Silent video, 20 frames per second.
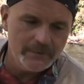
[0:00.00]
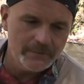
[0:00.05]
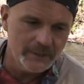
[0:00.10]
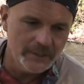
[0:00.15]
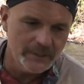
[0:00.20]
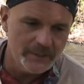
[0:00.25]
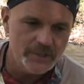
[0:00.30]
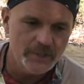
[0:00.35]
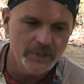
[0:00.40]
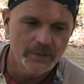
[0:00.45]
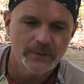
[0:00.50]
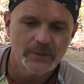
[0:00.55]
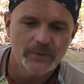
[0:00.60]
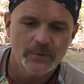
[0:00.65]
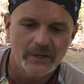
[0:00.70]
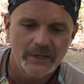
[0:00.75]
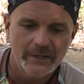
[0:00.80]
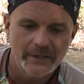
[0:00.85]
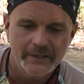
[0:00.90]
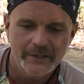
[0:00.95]
fill a tube with
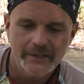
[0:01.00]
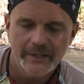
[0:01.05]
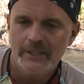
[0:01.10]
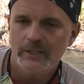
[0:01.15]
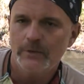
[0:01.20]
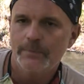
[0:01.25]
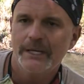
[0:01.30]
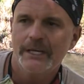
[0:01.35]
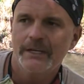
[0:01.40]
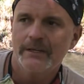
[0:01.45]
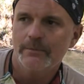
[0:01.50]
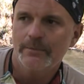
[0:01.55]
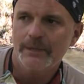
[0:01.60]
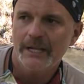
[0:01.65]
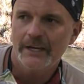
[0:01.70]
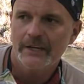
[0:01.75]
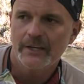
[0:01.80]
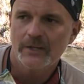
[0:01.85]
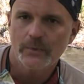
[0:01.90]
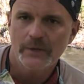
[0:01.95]
water and you paint a
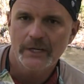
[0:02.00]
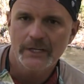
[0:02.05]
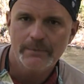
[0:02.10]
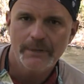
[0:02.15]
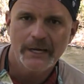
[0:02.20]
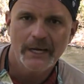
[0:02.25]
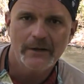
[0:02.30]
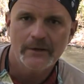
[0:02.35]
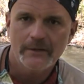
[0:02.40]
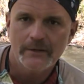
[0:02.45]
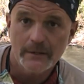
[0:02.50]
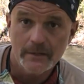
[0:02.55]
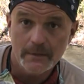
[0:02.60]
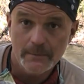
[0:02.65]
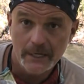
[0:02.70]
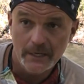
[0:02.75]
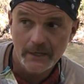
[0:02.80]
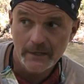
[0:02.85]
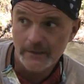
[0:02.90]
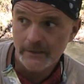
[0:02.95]
black and white pattern on the
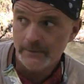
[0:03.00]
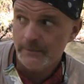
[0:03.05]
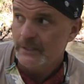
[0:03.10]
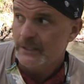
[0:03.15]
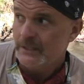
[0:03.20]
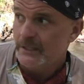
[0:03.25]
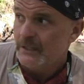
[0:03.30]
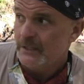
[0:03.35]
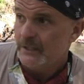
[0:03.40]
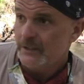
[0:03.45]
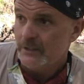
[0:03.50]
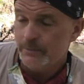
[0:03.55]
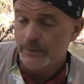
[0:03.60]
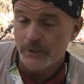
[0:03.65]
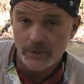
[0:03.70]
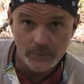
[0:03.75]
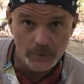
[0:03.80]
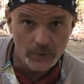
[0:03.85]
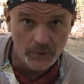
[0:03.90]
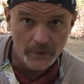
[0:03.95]
bottom. You put
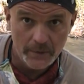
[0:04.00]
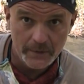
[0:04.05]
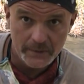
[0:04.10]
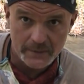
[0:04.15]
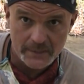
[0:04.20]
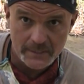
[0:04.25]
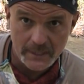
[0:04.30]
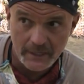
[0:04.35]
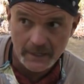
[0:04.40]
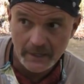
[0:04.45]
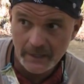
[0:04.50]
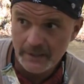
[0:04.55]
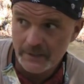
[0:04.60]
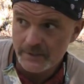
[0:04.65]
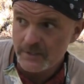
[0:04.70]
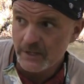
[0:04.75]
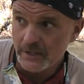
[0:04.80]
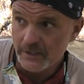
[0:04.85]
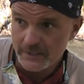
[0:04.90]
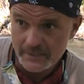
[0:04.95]
a ruler on the side,
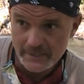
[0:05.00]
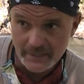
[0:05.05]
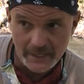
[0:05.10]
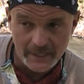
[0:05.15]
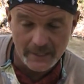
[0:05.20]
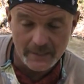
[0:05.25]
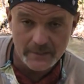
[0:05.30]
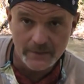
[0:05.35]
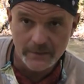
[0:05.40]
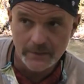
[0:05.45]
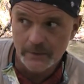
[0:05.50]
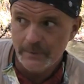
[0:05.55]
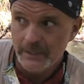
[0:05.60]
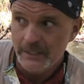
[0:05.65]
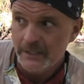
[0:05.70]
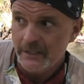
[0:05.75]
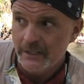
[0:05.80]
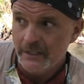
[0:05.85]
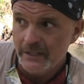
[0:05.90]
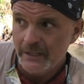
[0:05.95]
it's called a Secchi tube,
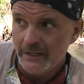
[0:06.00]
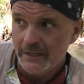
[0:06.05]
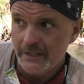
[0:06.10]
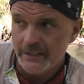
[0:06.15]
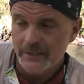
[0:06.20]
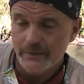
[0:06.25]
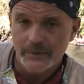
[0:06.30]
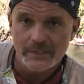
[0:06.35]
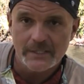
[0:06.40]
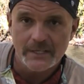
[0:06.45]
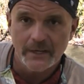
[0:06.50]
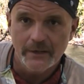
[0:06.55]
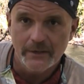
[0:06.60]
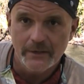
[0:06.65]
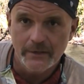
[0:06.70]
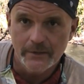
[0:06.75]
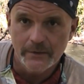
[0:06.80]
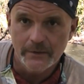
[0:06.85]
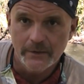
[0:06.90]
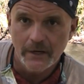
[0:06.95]
and it will tell
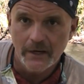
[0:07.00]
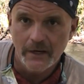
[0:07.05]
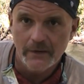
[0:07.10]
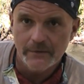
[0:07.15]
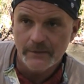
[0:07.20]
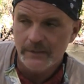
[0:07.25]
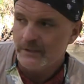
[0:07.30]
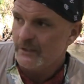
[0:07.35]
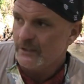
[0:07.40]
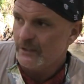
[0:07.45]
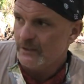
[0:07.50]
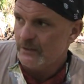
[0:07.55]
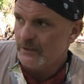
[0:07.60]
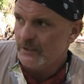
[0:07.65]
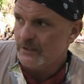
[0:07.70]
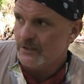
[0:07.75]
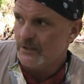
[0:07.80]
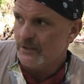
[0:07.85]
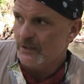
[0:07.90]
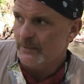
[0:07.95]
you everything you
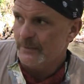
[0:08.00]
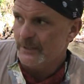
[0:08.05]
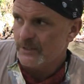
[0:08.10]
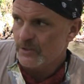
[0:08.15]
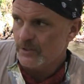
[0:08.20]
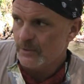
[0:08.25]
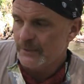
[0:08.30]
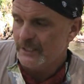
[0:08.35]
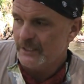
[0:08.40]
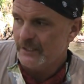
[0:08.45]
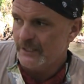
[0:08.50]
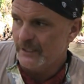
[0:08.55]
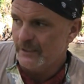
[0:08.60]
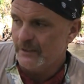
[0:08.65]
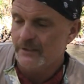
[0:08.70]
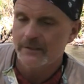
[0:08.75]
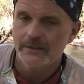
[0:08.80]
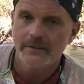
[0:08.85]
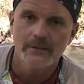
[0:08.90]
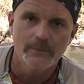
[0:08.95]
need to know about turbidity.
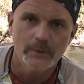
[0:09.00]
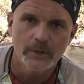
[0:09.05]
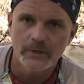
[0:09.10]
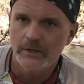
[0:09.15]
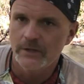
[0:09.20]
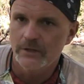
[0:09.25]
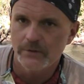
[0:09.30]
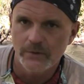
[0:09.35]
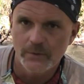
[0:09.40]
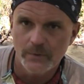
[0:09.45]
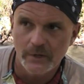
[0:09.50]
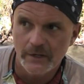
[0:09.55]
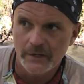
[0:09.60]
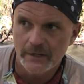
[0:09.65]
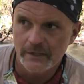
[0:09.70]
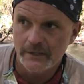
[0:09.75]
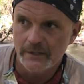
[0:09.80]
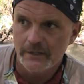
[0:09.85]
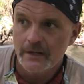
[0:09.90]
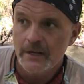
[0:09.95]
The murkier the
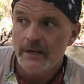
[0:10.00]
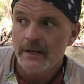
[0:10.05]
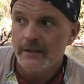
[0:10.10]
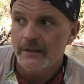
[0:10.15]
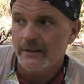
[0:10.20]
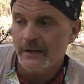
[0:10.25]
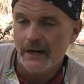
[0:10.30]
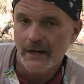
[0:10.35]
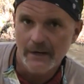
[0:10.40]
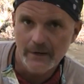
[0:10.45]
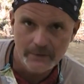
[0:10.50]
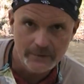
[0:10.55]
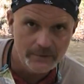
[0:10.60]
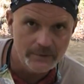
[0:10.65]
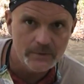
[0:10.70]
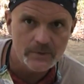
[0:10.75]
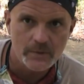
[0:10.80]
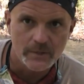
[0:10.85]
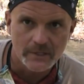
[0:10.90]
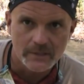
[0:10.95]
water, the higher the
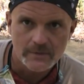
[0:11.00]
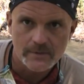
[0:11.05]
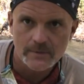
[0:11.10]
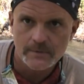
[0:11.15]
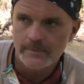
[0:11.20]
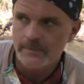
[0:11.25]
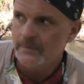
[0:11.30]
nutrients.